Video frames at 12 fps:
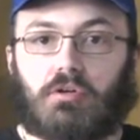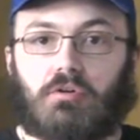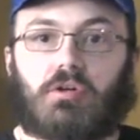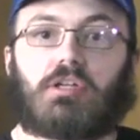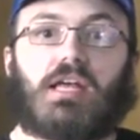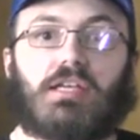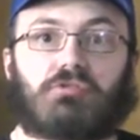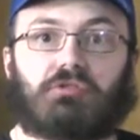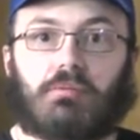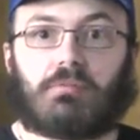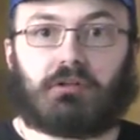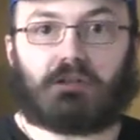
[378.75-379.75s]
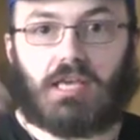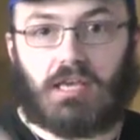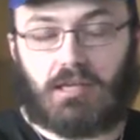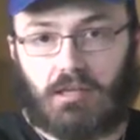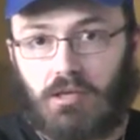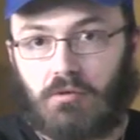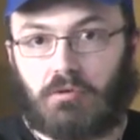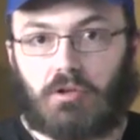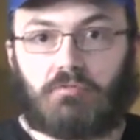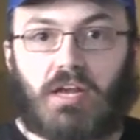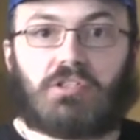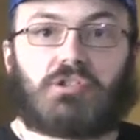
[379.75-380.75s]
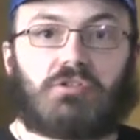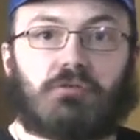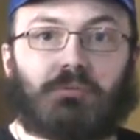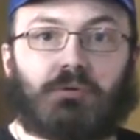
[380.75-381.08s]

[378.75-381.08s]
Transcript: an organized criminal gang will arrest you and